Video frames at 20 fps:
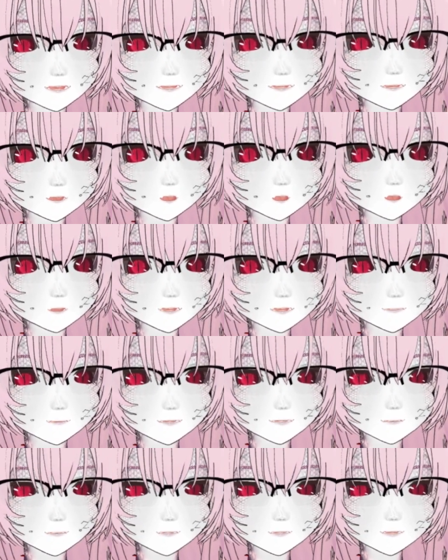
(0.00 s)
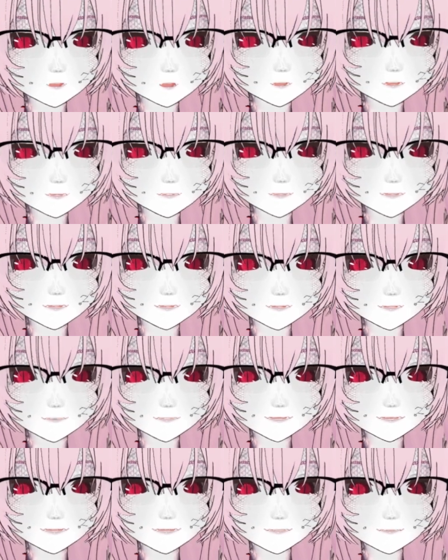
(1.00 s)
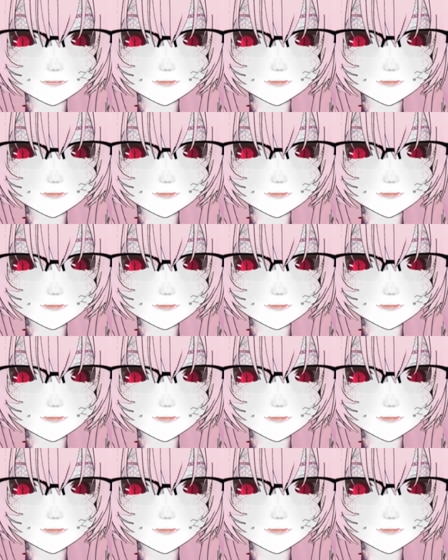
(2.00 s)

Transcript: a recluse and rarely seen.